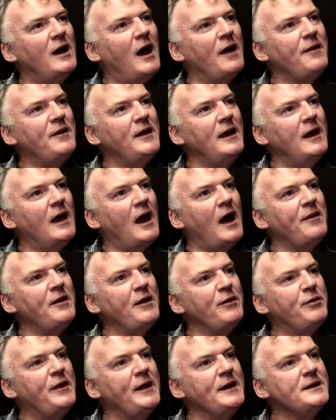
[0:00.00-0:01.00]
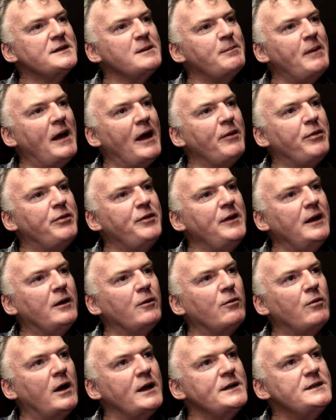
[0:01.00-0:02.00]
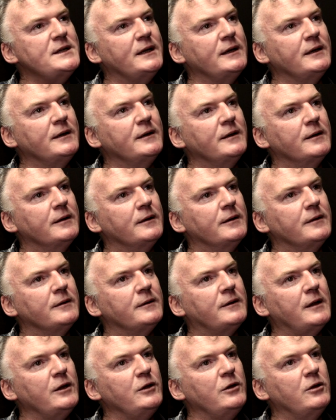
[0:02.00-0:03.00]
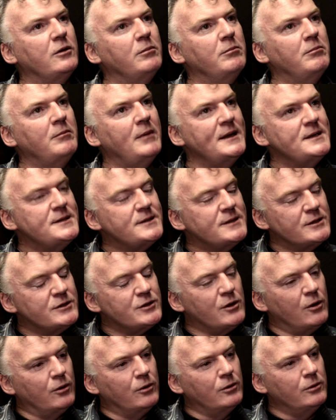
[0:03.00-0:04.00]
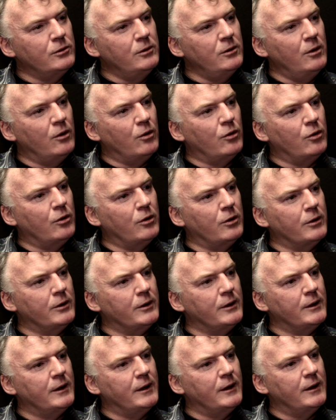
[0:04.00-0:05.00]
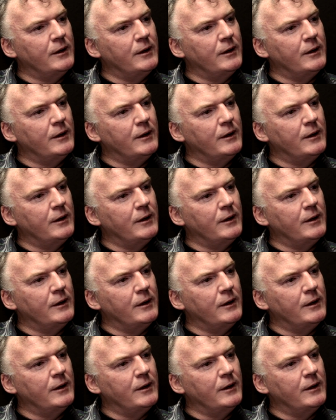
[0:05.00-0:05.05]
Are there things about theatre writing that you miss at all, or